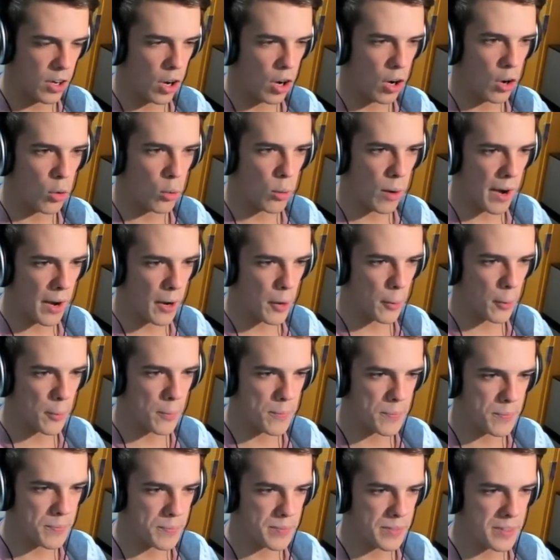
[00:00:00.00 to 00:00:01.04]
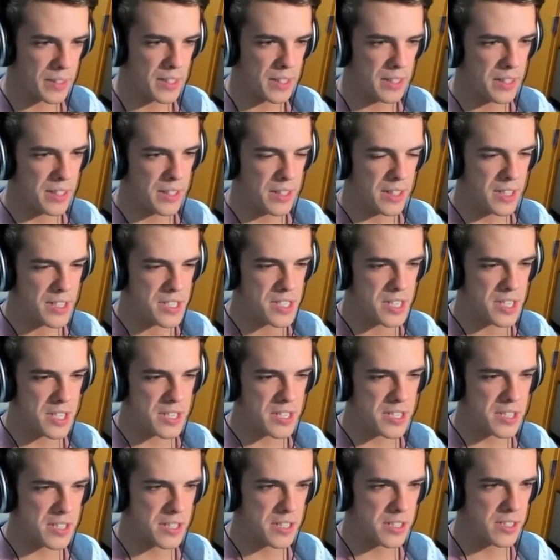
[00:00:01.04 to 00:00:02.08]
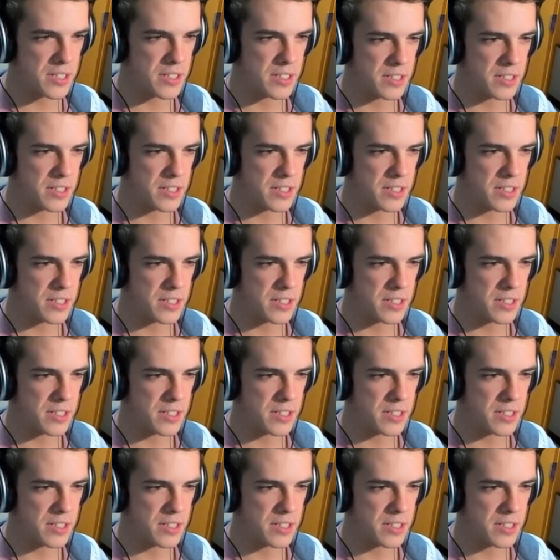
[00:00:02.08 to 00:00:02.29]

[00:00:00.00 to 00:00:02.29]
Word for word: Oh, wow. Is this...